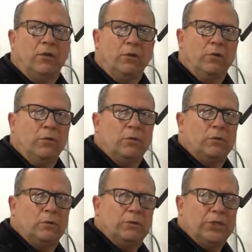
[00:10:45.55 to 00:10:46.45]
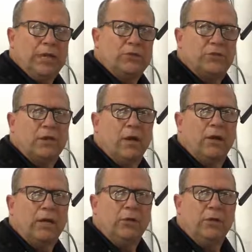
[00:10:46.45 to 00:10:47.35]
You change the
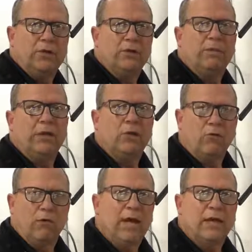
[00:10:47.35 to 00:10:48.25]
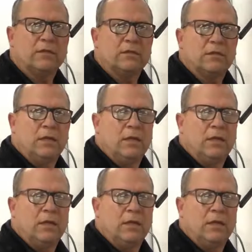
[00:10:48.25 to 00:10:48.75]
cutting unit to be correct,